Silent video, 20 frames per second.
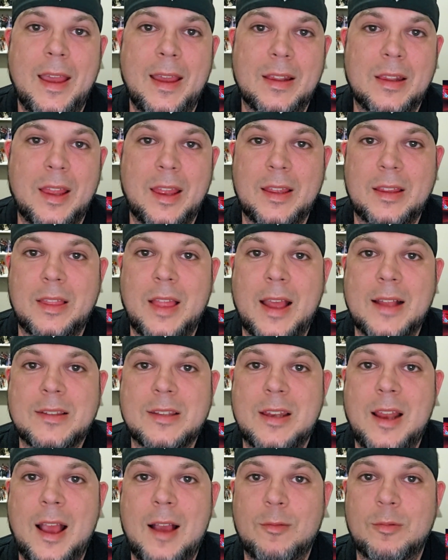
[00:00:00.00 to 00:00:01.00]
And like,
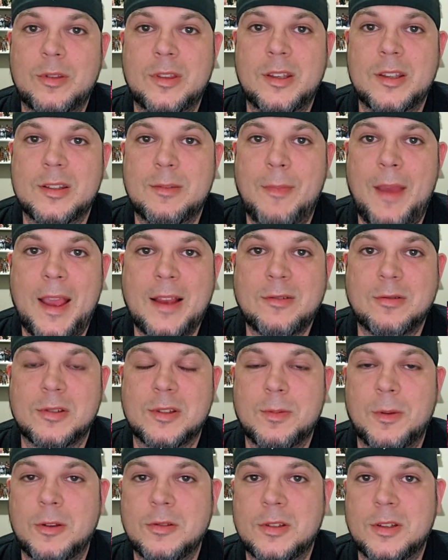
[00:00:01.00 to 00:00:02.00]
that's not what this match was
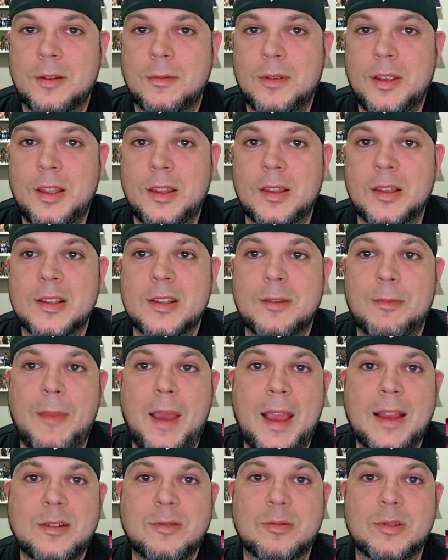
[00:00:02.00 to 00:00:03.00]
supposed to be. This
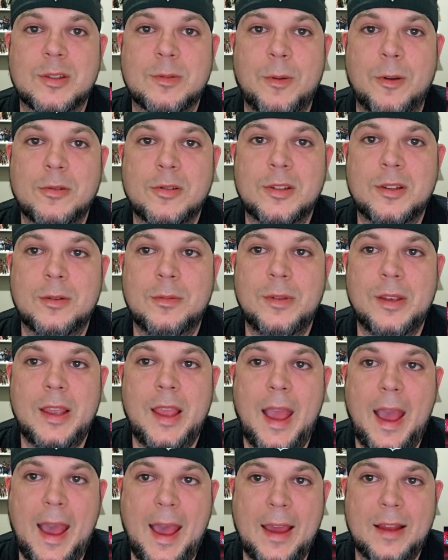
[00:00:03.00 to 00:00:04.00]
match was supposed to
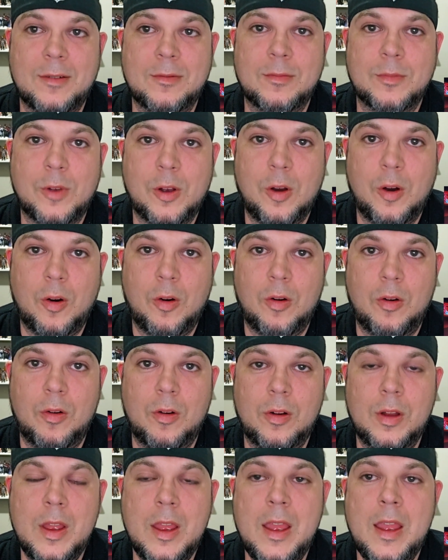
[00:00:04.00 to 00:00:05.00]
be Adam
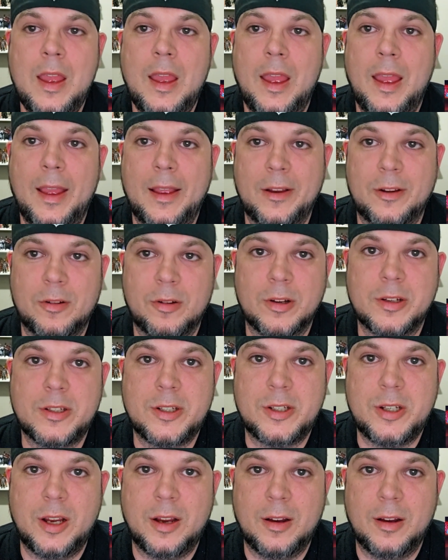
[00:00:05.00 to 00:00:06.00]
Cole and
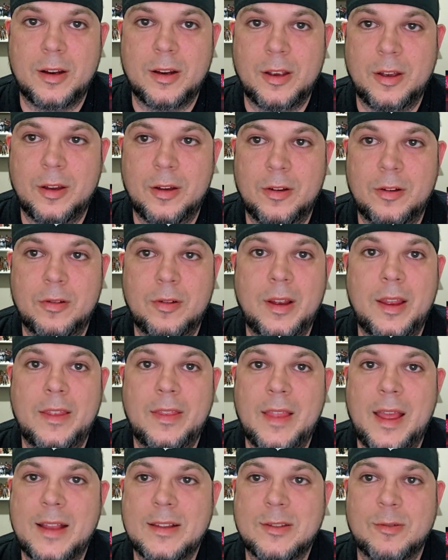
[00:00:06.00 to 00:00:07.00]
Chris Jericho,
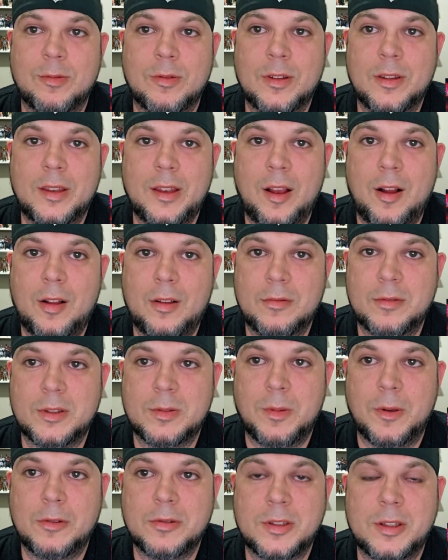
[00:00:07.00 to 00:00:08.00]
and that's really all it was
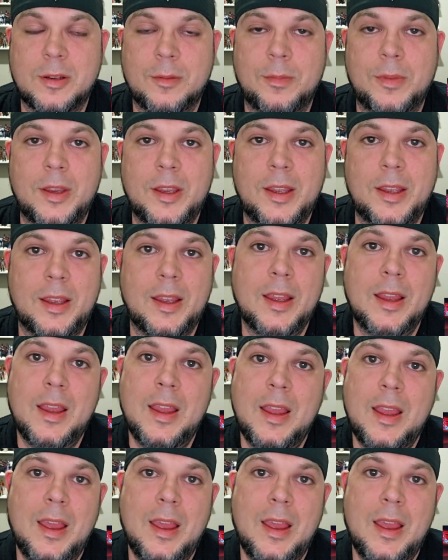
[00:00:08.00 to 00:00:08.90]
supposed to be.